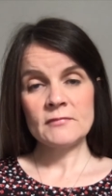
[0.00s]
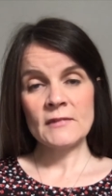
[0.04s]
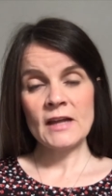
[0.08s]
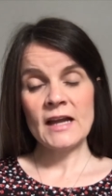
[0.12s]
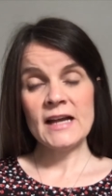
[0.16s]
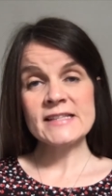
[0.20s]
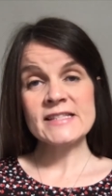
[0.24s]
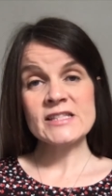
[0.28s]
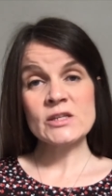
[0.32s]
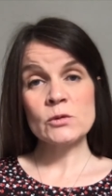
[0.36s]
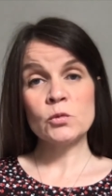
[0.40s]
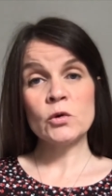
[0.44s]

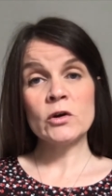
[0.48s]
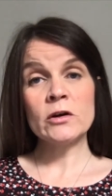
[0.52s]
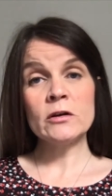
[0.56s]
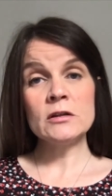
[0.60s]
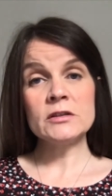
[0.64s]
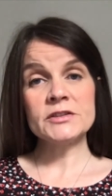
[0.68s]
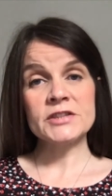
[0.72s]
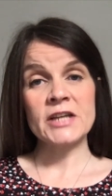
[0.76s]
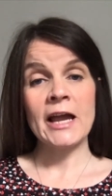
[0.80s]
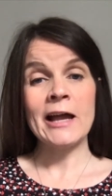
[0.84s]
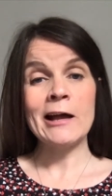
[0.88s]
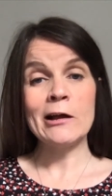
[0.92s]
As the
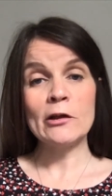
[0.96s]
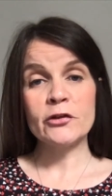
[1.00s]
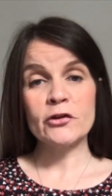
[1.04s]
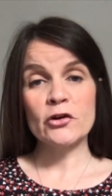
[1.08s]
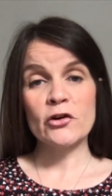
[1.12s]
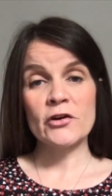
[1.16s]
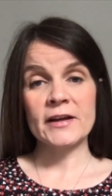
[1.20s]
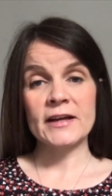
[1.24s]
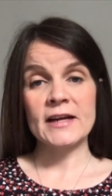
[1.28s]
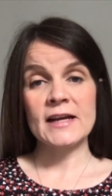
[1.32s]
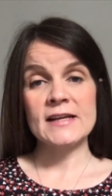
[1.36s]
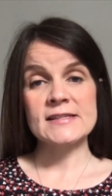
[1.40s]
World Health
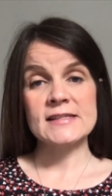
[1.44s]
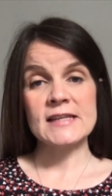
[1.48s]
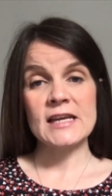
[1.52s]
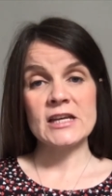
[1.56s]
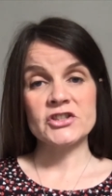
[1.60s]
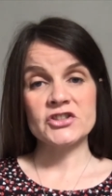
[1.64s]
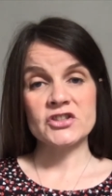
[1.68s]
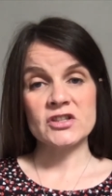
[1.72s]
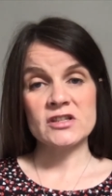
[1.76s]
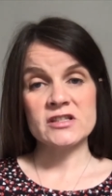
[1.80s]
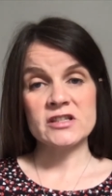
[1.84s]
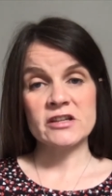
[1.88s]

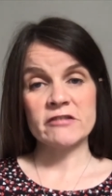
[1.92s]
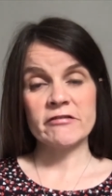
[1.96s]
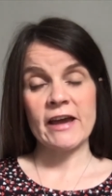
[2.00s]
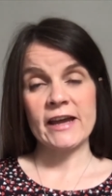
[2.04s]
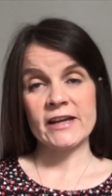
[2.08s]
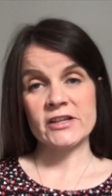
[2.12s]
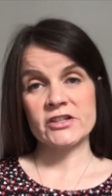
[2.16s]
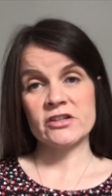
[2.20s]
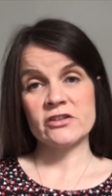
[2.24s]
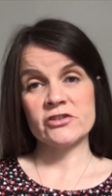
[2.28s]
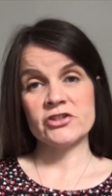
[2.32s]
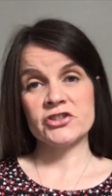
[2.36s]
Organization
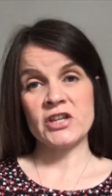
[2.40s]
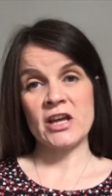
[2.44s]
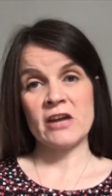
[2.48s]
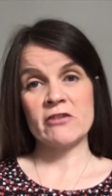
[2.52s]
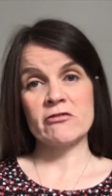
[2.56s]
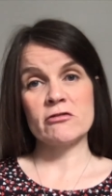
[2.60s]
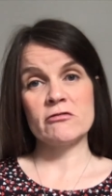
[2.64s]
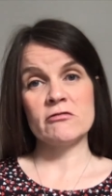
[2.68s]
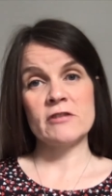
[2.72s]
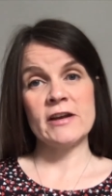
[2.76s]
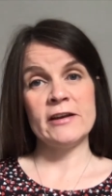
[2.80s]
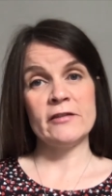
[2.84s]
Director
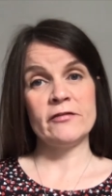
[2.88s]
General in